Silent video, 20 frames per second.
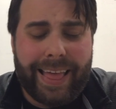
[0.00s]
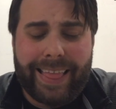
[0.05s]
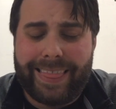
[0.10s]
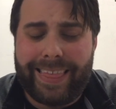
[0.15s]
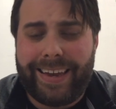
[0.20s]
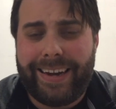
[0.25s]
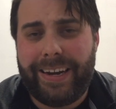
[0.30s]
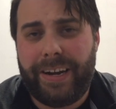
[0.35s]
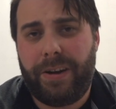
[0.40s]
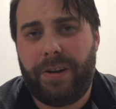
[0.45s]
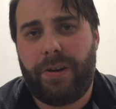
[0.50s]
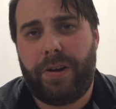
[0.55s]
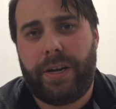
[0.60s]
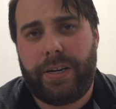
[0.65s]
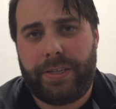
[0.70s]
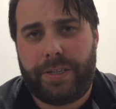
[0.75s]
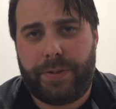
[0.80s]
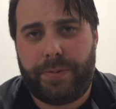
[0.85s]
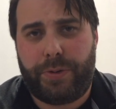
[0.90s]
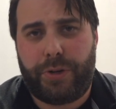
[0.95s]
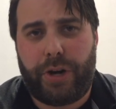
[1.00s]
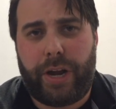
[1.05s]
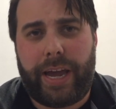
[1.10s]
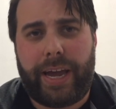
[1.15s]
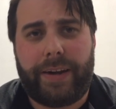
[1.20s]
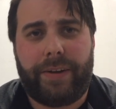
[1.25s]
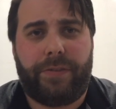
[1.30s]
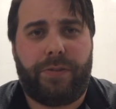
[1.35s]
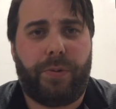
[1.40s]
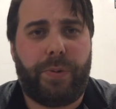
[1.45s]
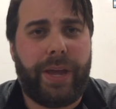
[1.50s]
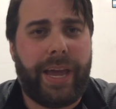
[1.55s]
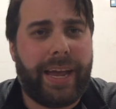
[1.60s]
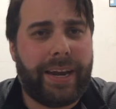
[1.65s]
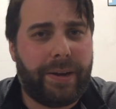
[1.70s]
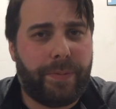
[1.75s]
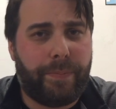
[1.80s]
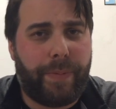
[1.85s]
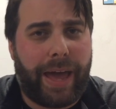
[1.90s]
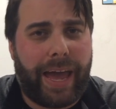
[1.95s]
They didn't know how to subtract, so we
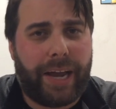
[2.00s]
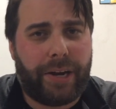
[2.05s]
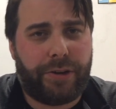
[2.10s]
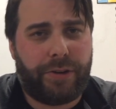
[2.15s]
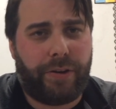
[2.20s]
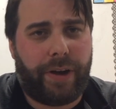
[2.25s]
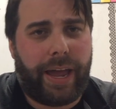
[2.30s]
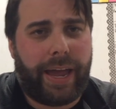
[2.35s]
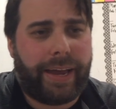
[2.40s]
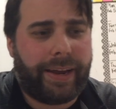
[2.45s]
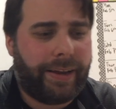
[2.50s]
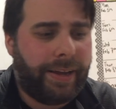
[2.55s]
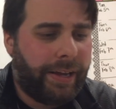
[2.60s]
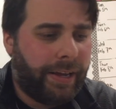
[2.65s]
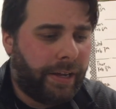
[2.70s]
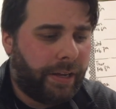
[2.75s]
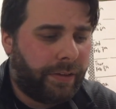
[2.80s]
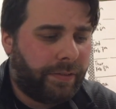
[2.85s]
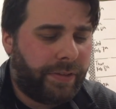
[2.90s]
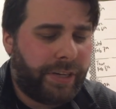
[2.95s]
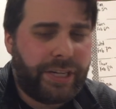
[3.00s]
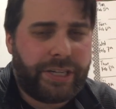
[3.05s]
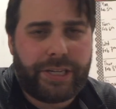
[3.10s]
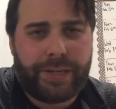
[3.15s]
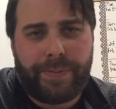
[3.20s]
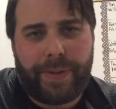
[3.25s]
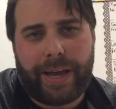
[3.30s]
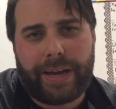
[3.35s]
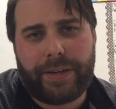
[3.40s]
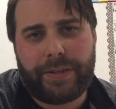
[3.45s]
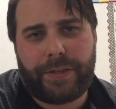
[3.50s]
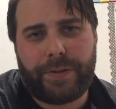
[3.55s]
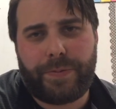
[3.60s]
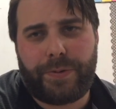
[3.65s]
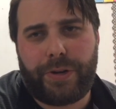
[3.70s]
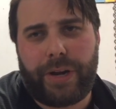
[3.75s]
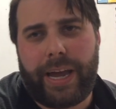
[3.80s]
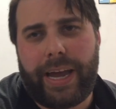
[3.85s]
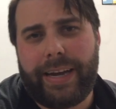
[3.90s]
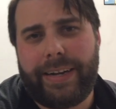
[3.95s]
had to backtrack, teach them how to
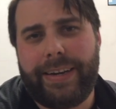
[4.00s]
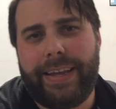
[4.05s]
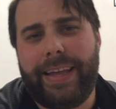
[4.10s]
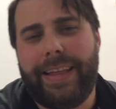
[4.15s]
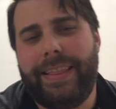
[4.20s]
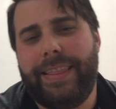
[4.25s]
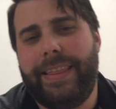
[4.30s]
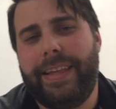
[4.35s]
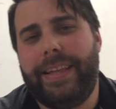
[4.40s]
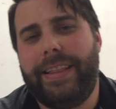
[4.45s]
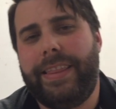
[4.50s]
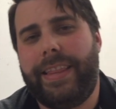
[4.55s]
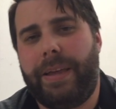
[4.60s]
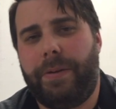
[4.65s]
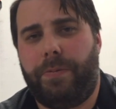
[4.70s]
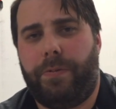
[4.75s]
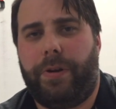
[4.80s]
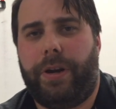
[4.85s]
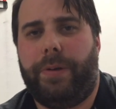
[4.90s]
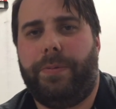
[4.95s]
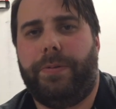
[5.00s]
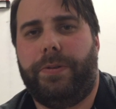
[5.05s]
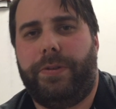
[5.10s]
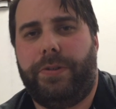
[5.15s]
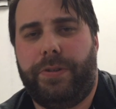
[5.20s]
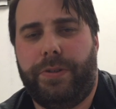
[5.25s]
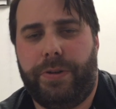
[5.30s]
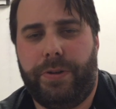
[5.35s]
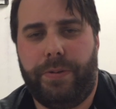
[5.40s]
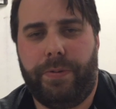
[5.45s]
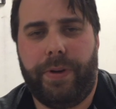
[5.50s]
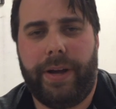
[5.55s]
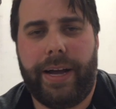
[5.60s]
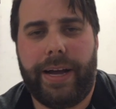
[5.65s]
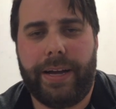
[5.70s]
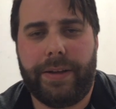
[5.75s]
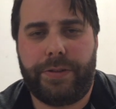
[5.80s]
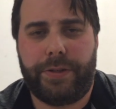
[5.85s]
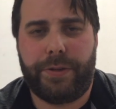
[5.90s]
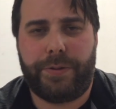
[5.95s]
subtract, and then they were able to
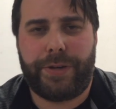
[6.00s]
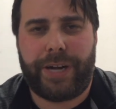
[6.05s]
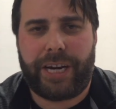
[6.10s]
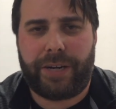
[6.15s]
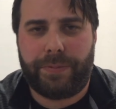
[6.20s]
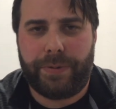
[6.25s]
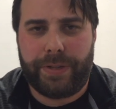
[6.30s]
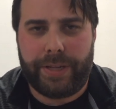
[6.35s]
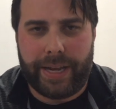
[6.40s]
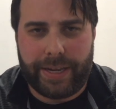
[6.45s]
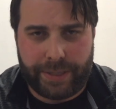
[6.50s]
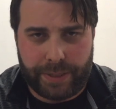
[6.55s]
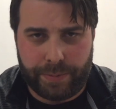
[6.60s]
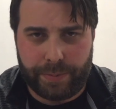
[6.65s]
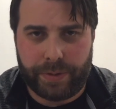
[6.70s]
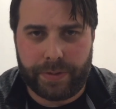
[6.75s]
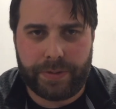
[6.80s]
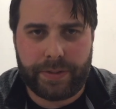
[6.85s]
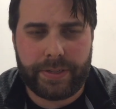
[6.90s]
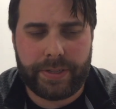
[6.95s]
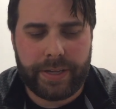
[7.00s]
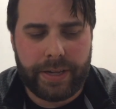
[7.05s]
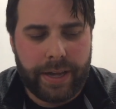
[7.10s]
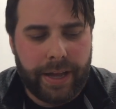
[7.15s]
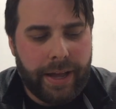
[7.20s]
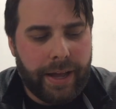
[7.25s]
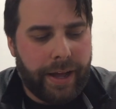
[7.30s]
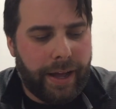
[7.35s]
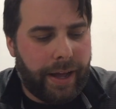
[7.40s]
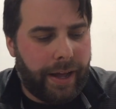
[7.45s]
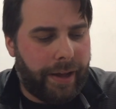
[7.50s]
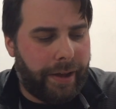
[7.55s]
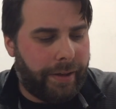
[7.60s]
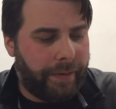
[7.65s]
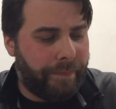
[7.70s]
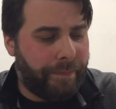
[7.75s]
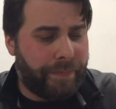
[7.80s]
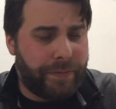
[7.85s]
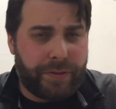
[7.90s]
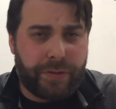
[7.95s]
subtract with decimals.
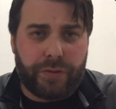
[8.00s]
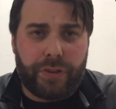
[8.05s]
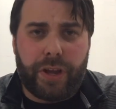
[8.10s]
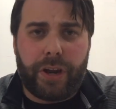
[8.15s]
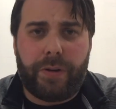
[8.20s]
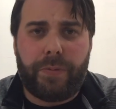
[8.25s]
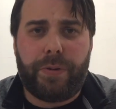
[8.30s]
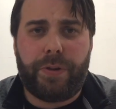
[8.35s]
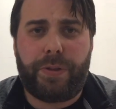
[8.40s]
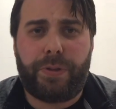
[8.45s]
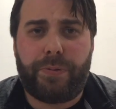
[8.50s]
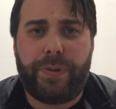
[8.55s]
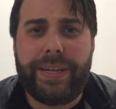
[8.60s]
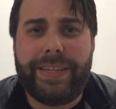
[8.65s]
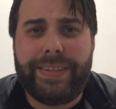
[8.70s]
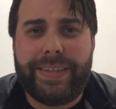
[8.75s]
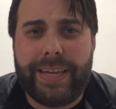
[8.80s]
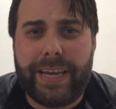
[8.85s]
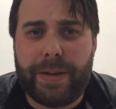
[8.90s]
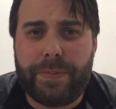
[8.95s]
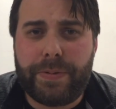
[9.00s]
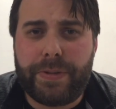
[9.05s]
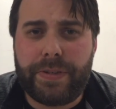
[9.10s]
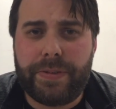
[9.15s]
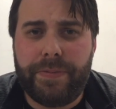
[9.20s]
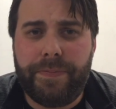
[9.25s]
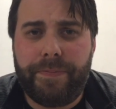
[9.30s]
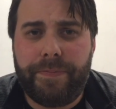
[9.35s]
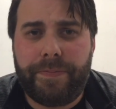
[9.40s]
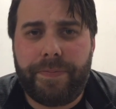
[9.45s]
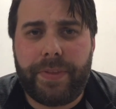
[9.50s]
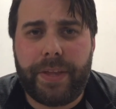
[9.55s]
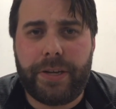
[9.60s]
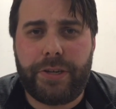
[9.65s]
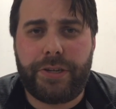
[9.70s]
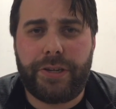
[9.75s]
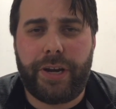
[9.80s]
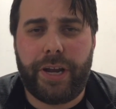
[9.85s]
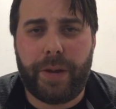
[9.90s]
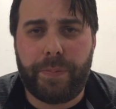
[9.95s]
So there were 3 tips
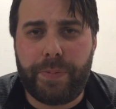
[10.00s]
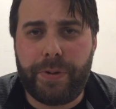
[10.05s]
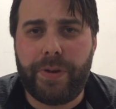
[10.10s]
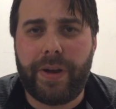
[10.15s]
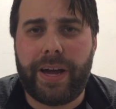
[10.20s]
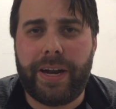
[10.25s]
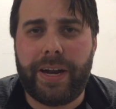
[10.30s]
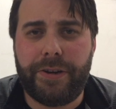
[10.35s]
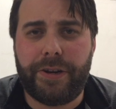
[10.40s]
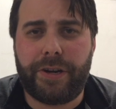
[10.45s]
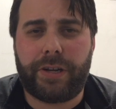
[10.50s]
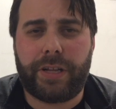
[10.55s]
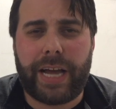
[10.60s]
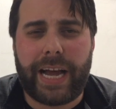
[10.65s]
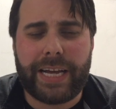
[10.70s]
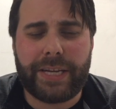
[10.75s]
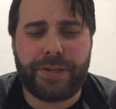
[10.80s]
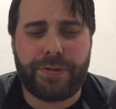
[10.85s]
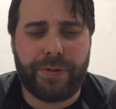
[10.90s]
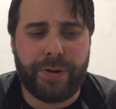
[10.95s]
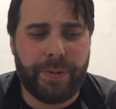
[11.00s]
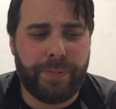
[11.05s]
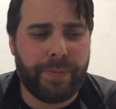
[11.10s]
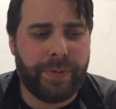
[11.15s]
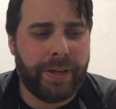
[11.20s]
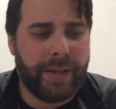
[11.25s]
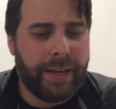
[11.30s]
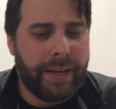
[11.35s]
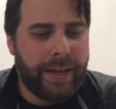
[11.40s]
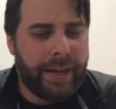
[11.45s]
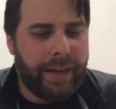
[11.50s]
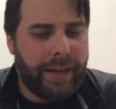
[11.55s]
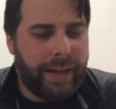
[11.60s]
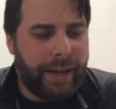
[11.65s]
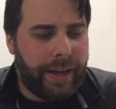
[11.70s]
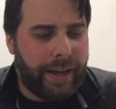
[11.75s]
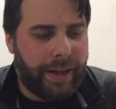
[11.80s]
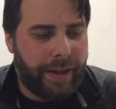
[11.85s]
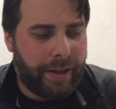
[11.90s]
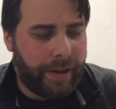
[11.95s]
that should help you your classroom.
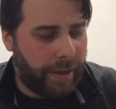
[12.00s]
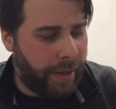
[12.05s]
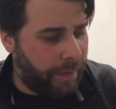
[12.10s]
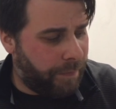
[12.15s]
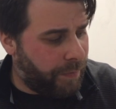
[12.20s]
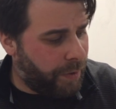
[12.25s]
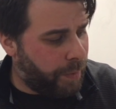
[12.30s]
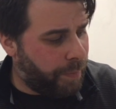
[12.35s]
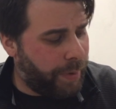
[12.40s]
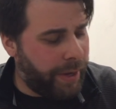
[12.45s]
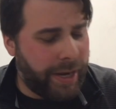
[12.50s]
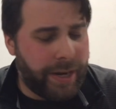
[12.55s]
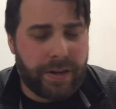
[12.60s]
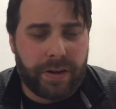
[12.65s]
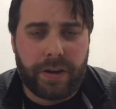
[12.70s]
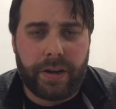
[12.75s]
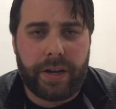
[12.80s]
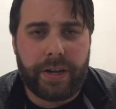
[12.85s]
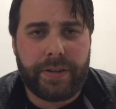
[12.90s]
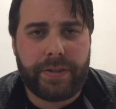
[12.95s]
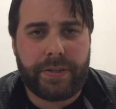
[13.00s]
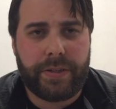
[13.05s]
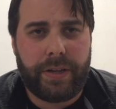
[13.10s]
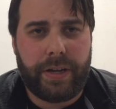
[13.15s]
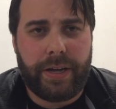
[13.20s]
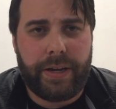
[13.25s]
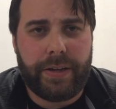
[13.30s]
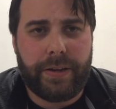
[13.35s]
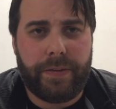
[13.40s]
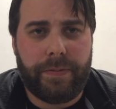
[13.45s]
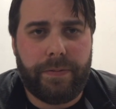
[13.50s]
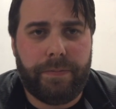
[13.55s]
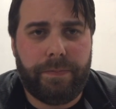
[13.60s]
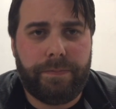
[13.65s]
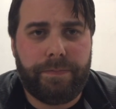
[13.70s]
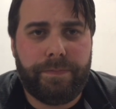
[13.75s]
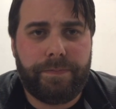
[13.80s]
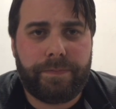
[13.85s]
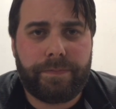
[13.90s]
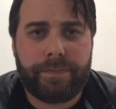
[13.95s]
If you're big on
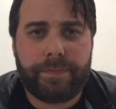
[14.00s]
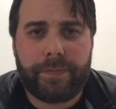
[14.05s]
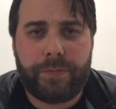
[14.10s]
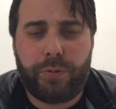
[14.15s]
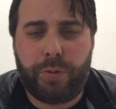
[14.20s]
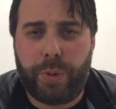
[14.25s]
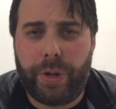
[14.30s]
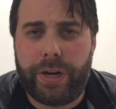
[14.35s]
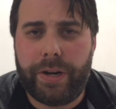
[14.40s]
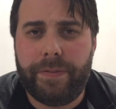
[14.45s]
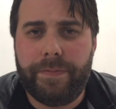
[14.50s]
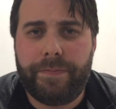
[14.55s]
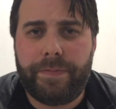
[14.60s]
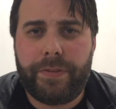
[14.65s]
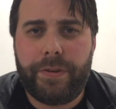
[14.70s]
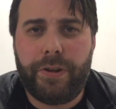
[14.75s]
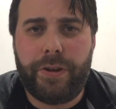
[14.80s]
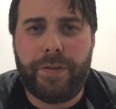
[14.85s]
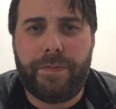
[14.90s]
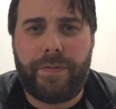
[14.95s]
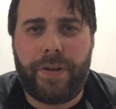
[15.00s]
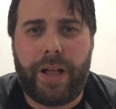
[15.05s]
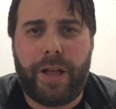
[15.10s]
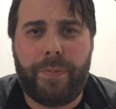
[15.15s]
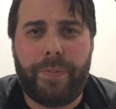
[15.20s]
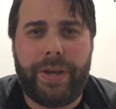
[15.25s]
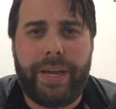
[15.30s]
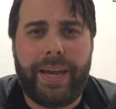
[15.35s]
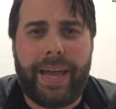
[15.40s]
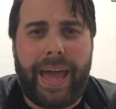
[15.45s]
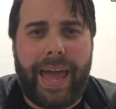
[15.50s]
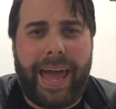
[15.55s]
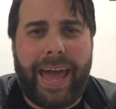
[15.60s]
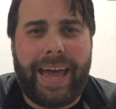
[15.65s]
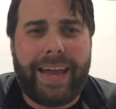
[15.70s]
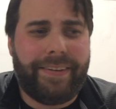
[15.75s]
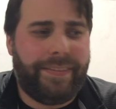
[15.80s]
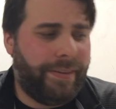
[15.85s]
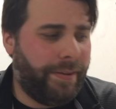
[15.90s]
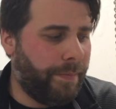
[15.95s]
Twitter, you can follow me
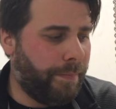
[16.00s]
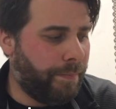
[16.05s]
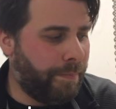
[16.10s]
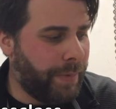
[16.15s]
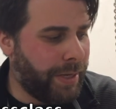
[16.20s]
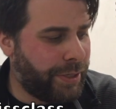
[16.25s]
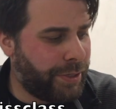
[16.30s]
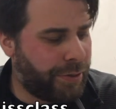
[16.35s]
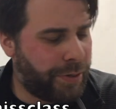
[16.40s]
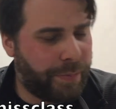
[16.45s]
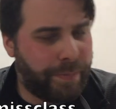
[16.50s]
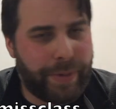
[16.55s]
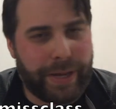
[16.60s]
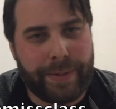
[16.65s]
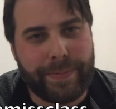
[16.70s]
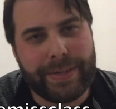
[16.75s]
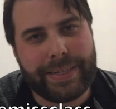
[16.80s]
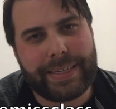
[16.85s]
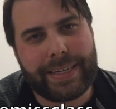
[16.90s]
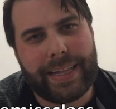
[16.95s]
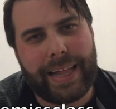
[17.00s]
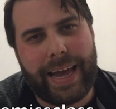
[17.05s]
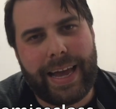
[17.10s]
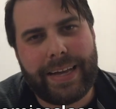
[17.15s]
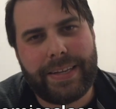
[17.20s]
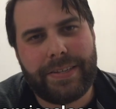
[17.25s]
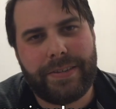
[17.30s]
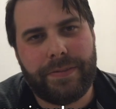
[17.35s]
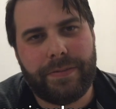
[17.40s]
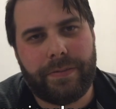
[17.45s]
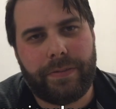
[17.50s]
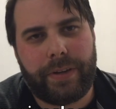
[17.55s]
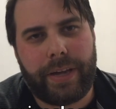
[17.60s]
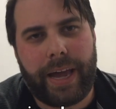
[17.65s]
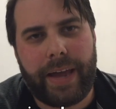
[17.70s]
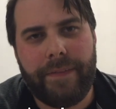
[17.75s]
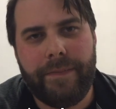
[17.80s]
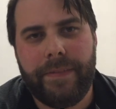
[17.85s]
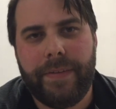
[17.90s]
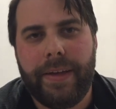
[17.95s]
at Mr. Bemiss Class,
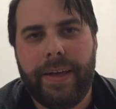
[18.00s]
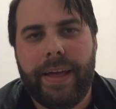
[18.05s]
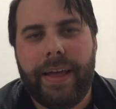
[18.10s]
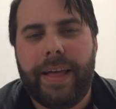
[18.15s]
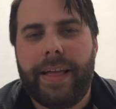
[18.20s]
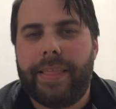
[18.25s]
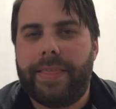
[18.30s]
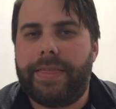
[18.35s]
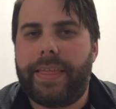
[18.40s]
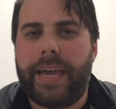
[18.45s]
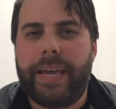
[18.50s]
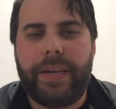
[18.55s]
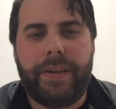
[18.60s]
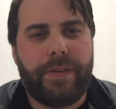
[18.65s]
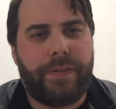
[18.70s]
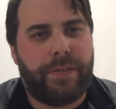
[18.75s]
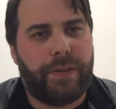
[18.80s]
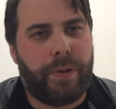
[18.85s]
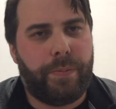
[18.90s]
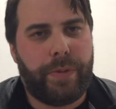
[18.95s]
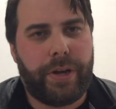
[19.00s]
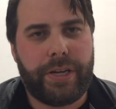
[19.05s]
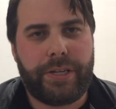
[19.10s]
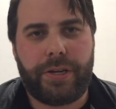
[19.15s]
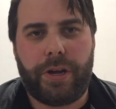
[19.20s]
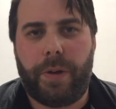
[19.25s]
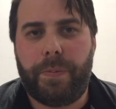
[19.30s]
okay? Thank you so much.